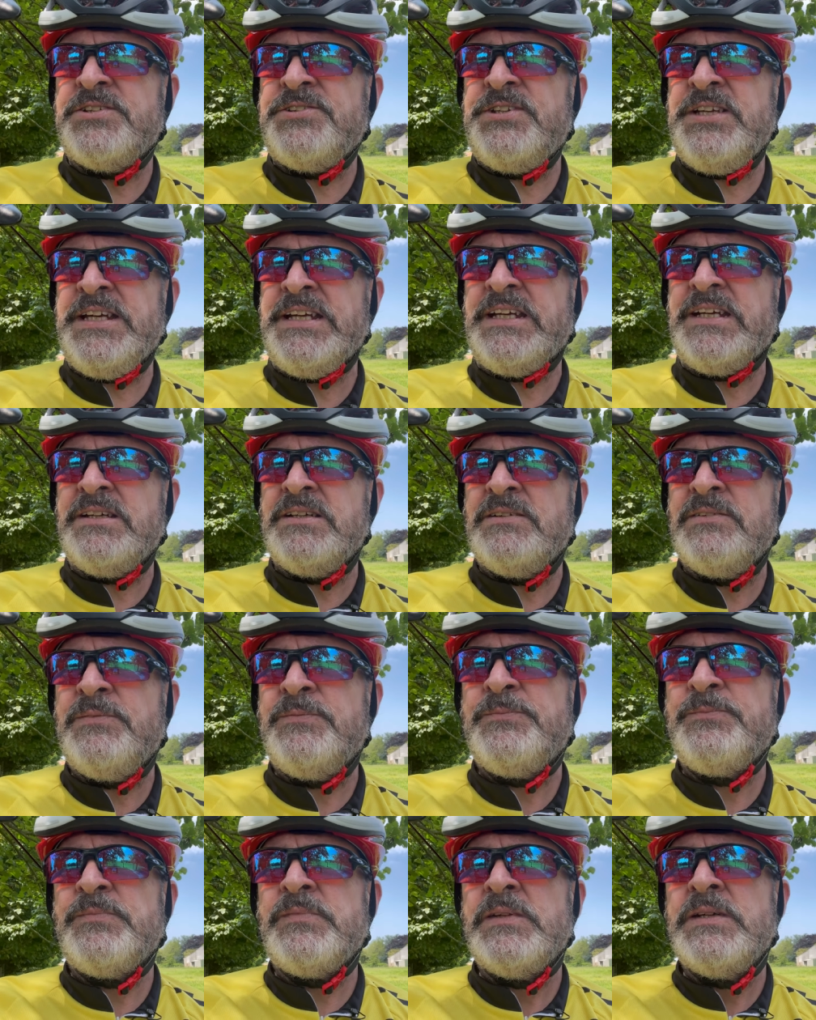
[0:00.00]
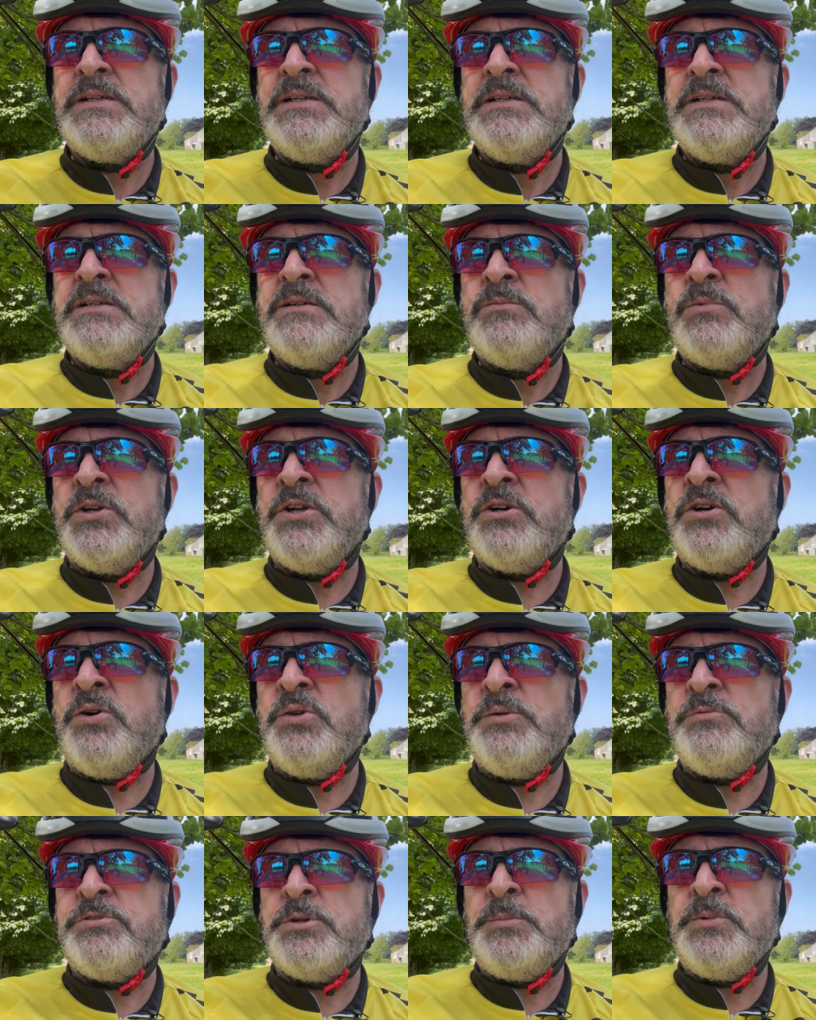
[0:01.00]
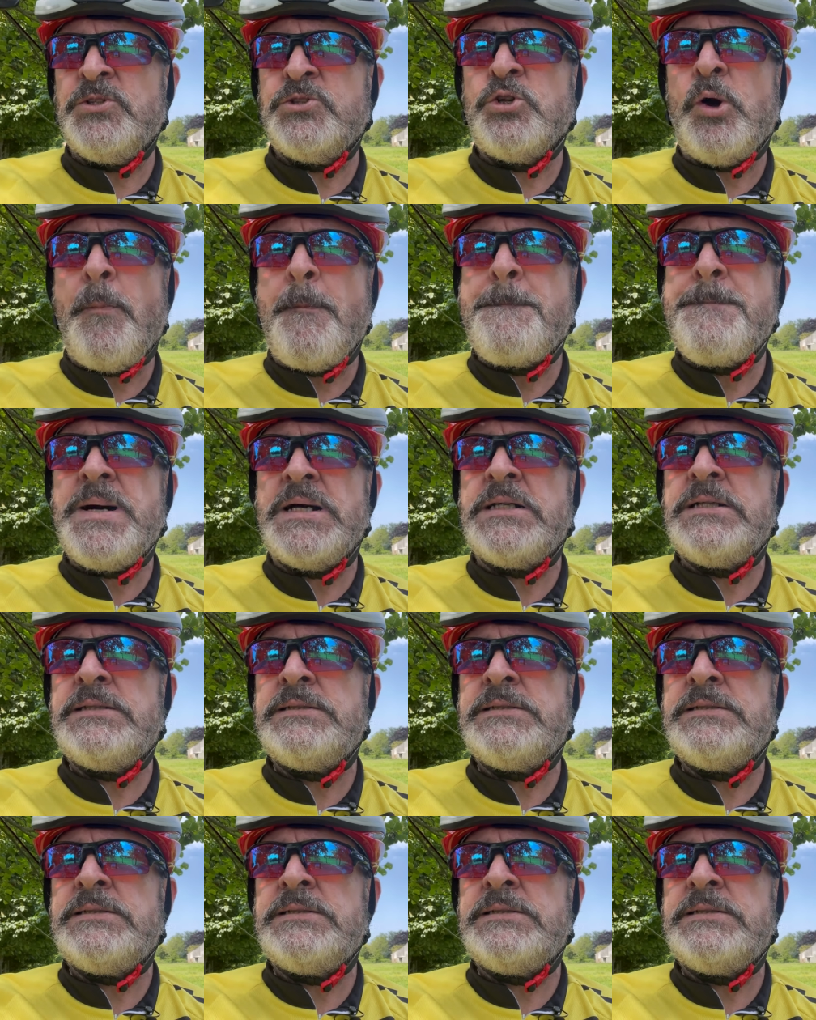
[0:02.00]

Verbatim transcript: think, when I got them from the shop